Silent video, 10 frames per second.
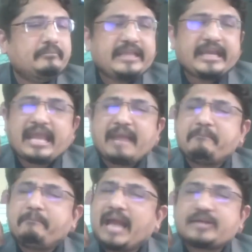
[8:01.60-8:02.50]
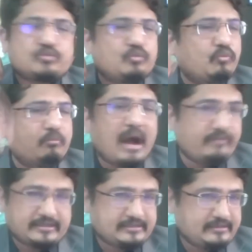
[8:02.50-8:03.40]
they can bat
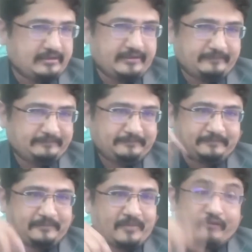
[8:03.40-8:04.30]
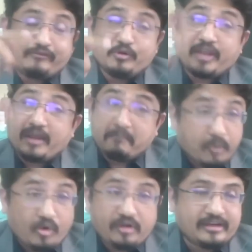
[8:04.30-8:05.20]
marvelously. Few can
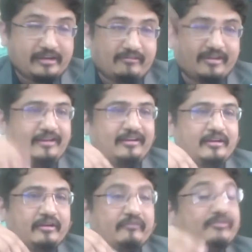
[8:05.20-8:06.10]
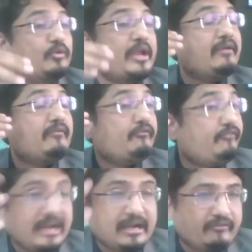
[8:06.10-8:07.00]
bowl really well. Few can
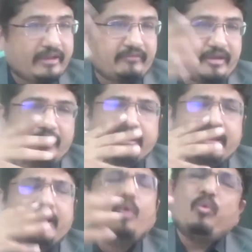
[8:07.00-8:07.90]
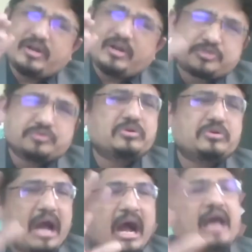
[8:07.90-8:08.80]
field very well. One or two
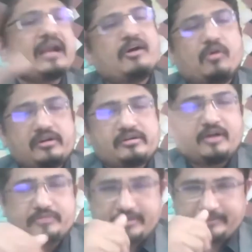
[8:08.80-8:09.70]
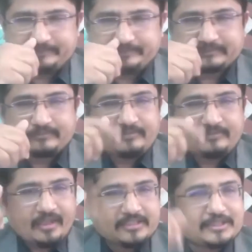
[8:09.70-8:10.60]
are all-rounder.
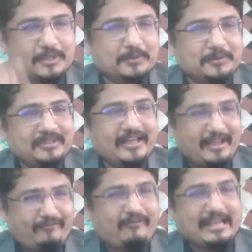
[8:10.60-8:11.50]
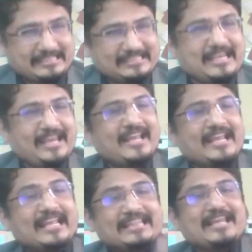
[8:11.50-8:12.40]
So if I
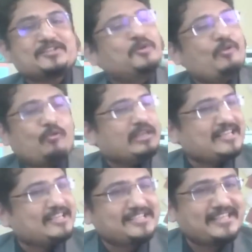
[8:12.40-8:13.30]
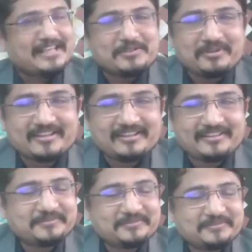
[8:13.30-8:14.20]
say there is only one Sachin Tendulkar,
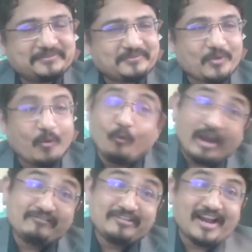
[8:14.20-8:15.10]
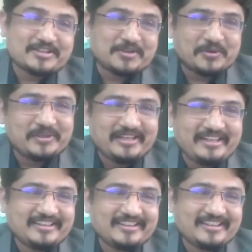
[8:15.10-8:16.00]
one Virat
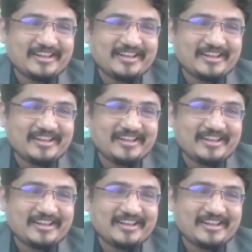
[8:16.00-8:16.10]
Kohli,